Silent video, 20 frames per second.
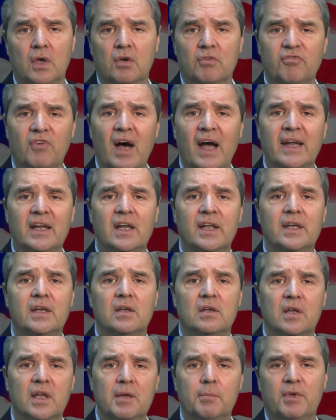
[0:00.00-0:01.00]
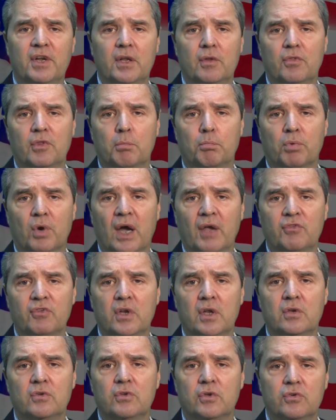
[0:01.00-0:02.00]
finally limited the
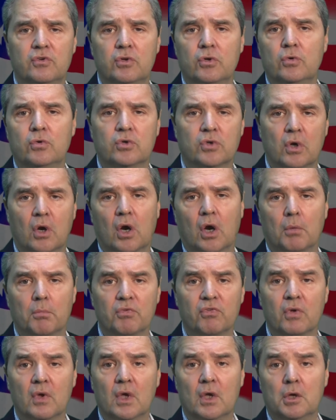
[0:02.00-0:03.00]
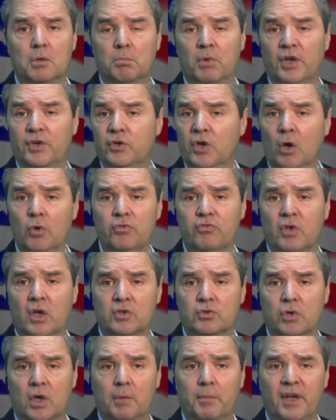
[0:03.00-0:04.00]
president to 2 terms, but no
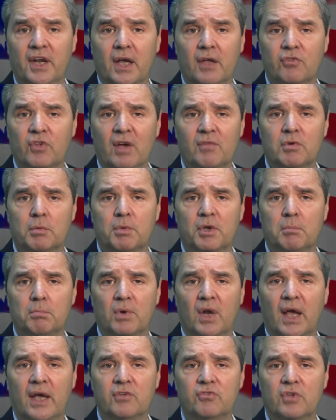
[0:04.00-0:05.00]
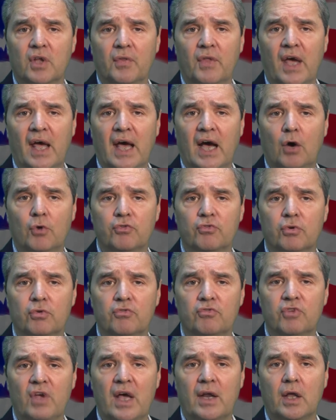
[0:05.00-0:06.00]
such limit has ever been placed on the House or
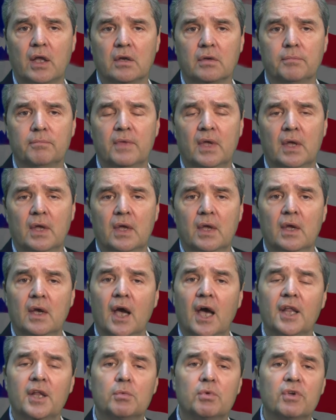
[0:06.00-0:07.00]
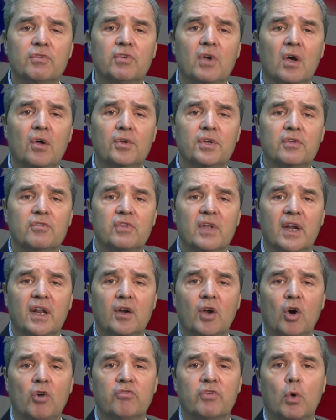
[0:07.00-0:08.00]
Senate. And the result is that an
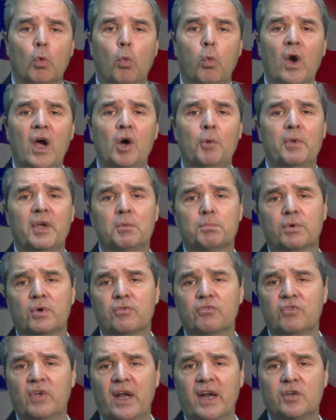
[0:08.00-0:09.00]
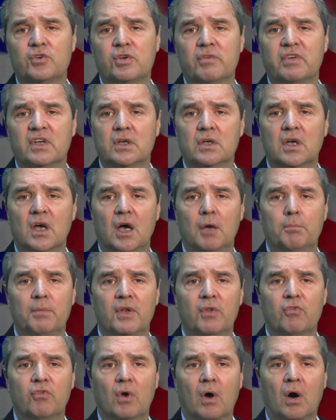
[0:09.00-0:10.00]
overwhelming percentage of
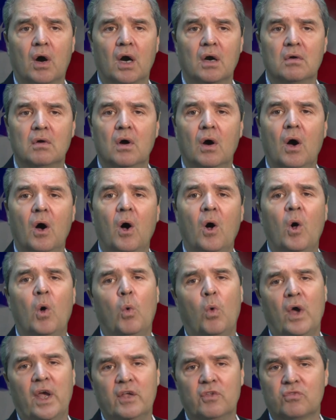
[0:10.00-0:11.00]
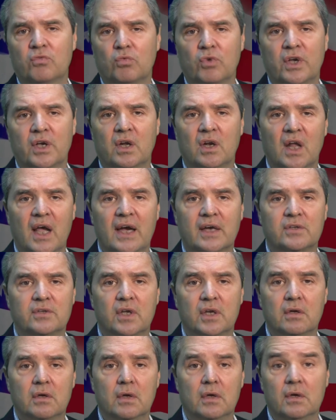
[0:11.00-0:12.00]
incumbents are always
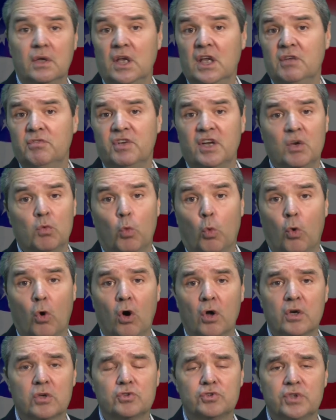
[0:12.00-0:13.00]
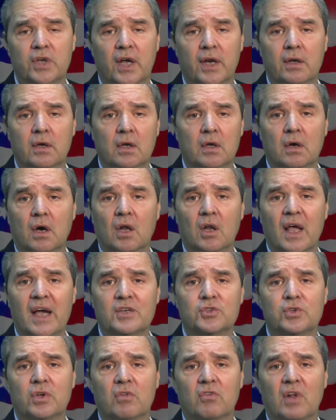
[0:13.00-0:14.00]
reelected. Even in watershed
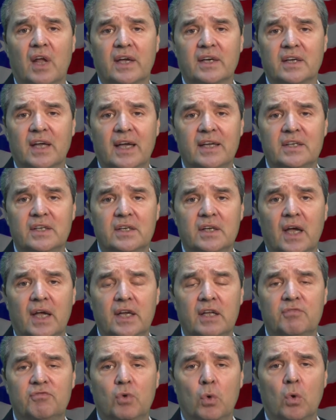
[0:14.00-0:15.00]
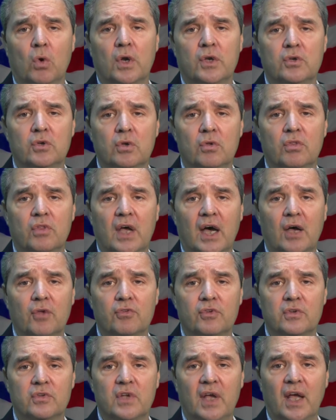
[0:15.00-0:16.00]
elections like 1994 and
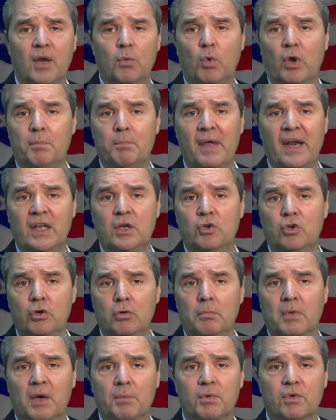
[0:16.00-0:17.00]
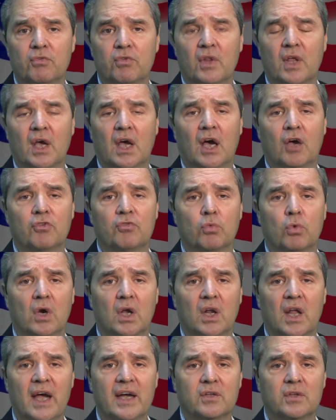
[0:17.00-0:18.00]
2010, when many new members of the House were
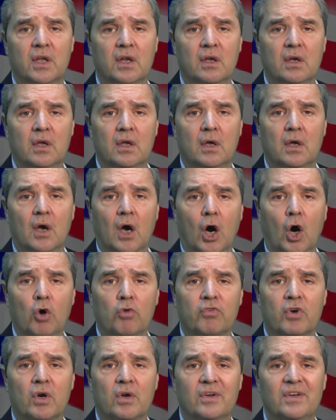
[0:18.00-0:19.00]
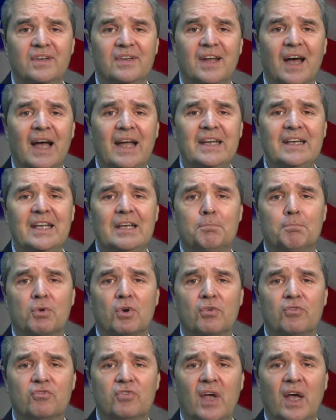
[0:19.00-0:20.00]
elected, over
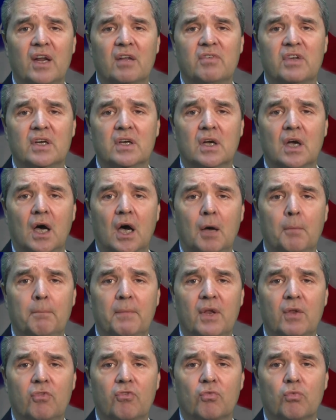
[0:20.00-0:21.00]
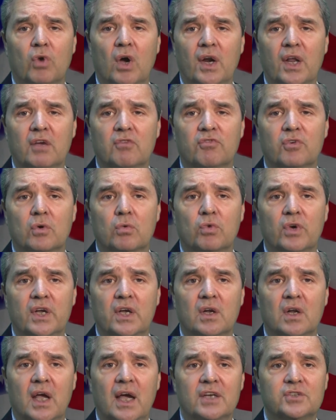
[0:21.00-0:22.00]
90% of incumbents running for
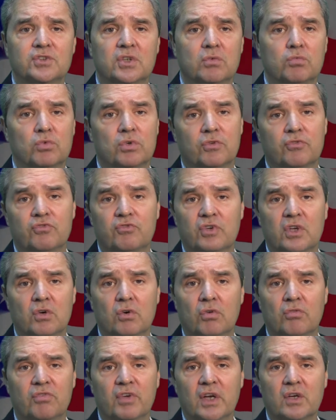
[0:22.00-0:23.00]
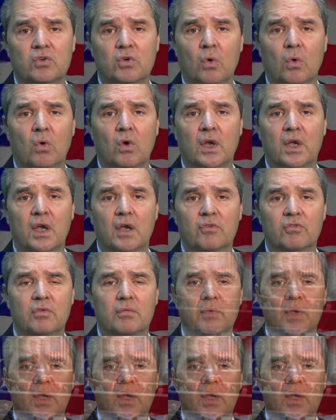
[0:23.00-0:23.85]
re-election were still victorious.